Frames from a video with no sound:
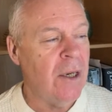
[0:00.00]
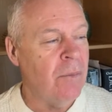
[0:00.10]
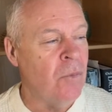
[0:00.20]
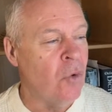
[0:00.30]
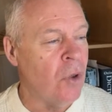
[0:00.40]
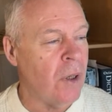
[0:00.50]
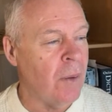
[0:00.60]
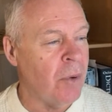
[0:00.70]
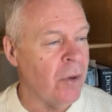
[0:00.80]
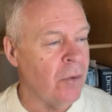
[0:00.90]
more
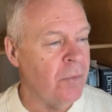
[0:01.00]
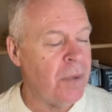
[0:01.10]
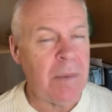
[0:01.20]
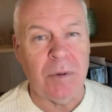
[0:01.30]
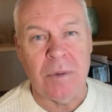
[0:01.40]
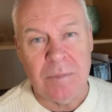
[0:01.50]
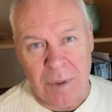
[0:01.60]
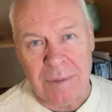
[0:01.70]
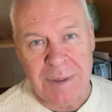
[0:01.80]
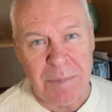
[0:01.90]
about people,
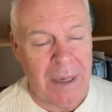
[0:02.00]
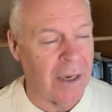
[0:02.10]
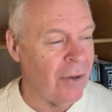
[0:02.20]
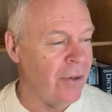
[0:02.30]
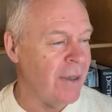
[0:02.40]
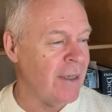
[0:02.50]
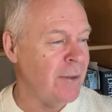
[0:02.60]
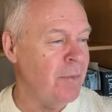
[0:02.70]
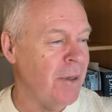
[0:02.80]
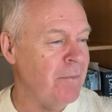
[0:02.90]
well, depending on your
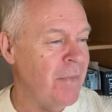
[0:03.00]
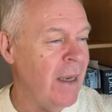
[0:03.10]
discipline.